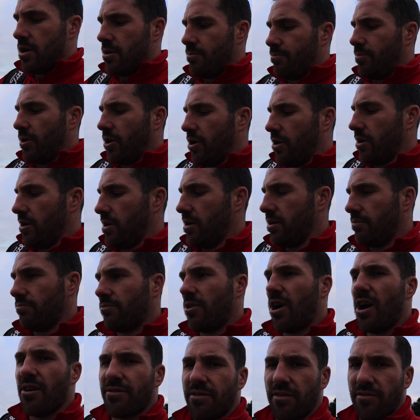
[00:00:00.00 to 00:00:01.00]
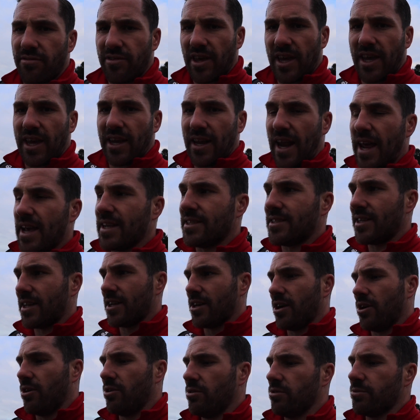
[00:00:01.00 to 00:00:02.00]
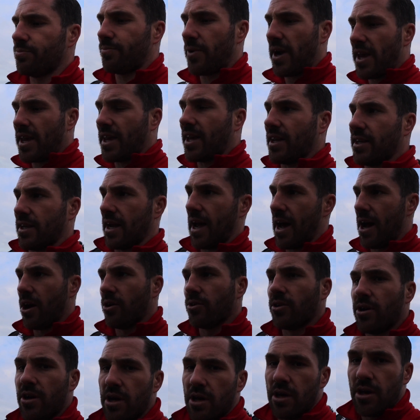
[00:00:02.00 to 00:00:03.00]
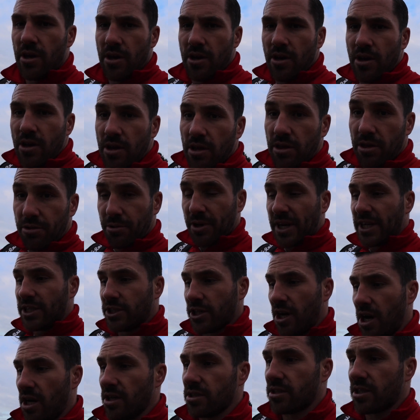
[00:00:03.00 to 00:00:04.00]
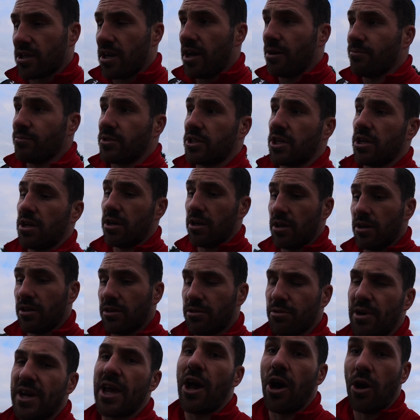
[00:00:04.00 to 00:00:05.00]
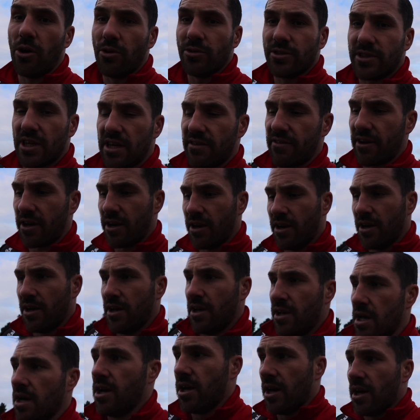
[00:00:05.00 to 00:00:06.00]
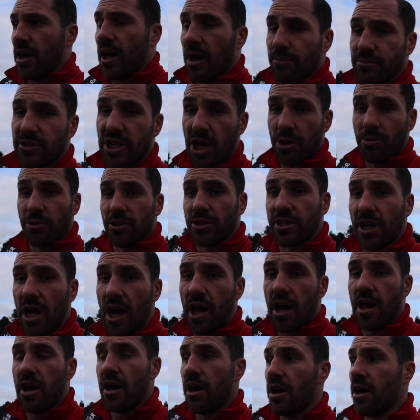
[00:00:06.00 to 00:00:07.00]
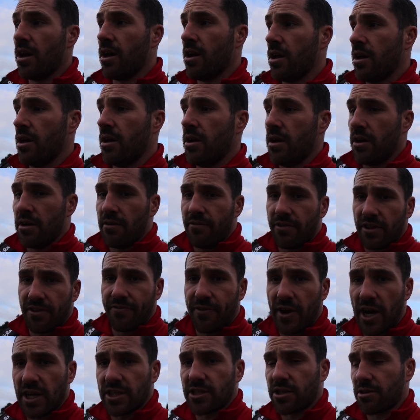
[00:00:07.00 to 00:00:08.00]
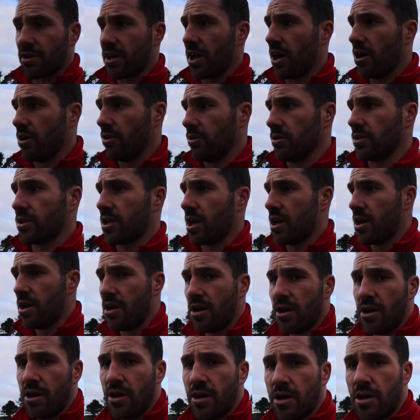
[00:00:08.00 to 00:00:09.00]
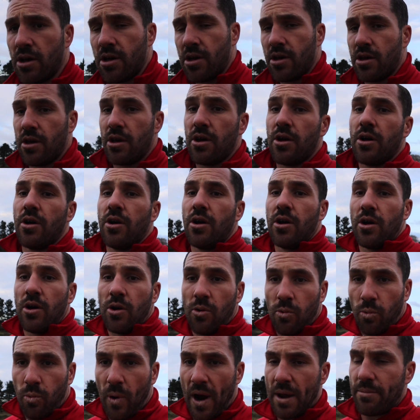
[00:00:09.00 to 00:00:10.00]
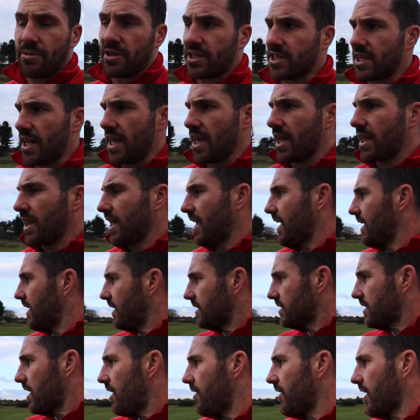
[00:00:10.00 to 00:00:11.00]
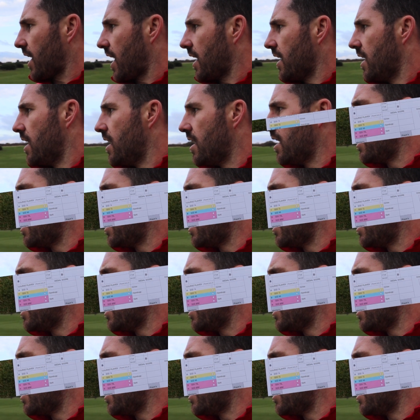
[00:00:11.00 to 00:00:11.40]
But rather than thinking 18 holes, break it down. 3 shots, 3 holes even. I'm 2 under for the first 3 holes. Wipe the slate clean, let's go again.